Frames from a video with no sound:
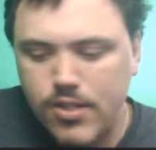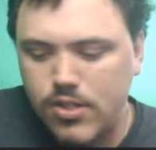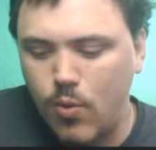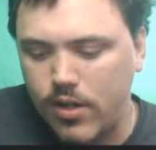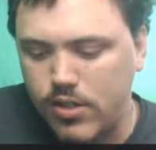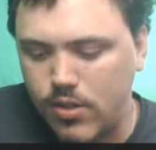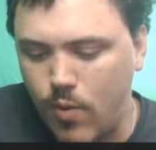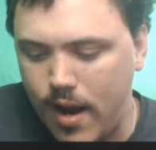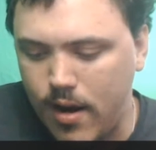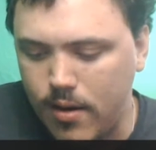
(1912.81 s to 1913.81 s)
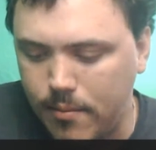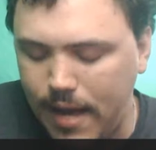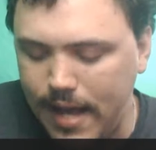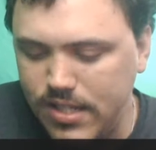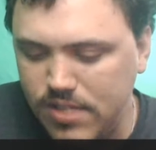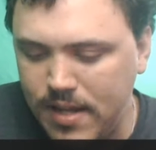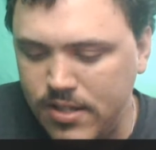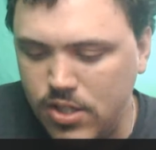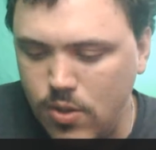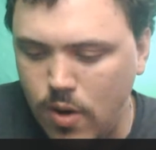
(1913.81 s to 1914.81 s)
So where Biden
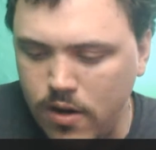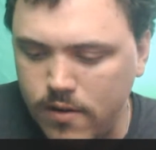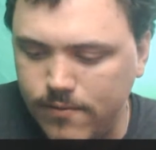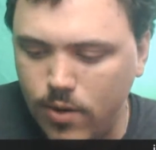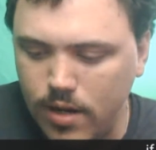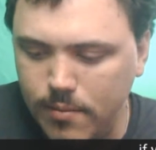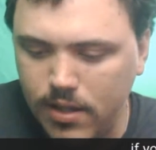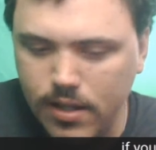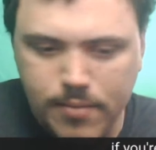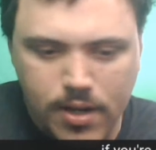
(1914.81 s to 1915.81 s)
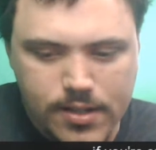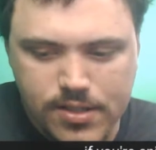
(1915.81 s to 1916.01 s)
spends $240 million